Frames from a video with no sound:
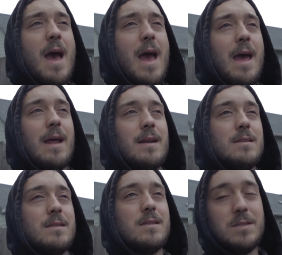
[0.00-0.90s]
And
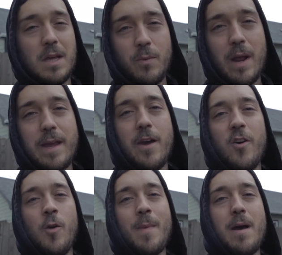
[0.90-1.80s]
then when I get
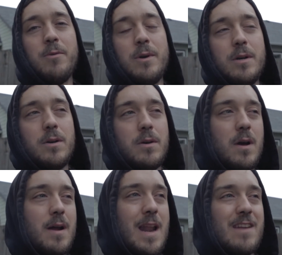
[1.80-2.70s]
home, I will
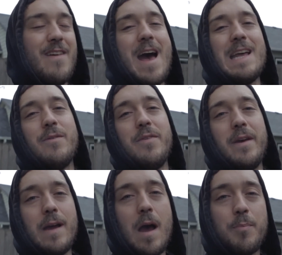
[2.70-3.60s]
kind of add
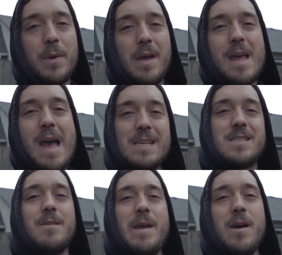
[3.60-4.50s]
everything up,
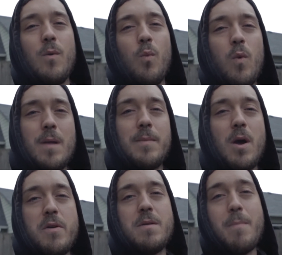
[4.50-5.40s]
estimate what I'm
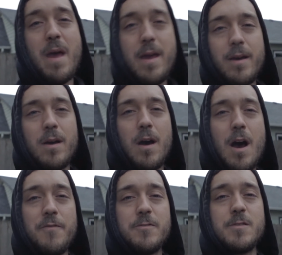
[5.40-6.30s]
going to make
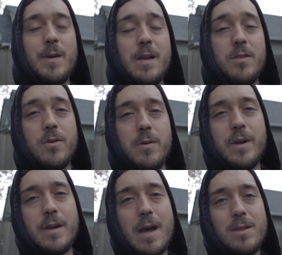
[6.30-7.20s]
off of spending
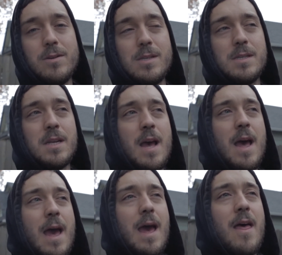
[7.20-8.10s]
$31.
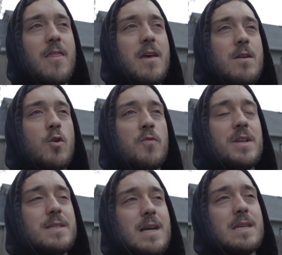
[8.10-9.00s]
And then over
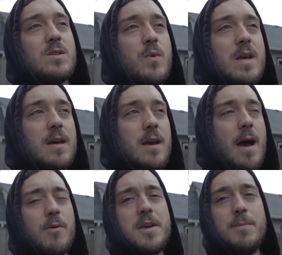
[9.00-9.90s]
this next week,
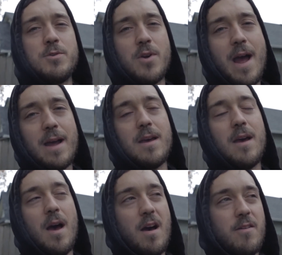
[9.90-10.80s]
I'll keep track
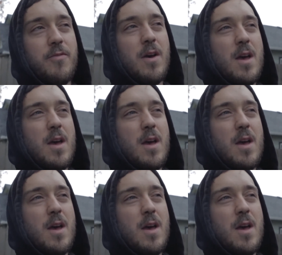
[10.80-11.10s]
of